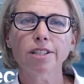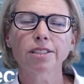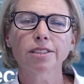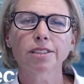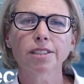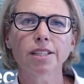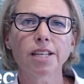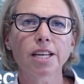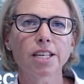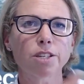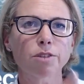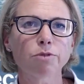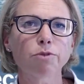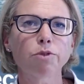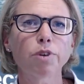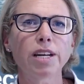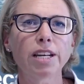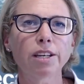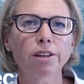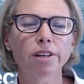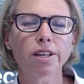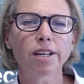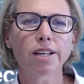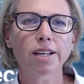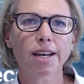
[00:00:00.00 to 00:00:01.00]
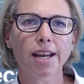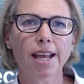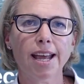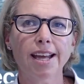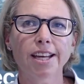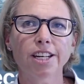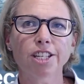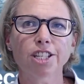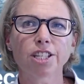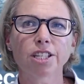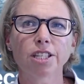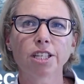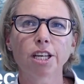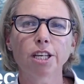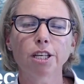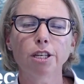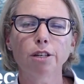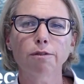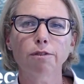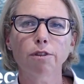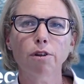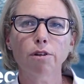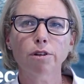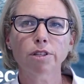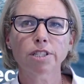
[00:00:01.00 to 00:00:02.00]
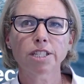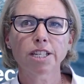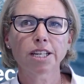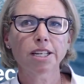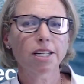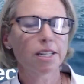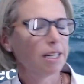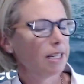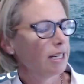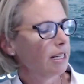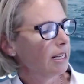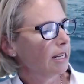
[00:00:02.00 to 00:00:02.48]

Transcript: So that's a really good indication that you've logged in.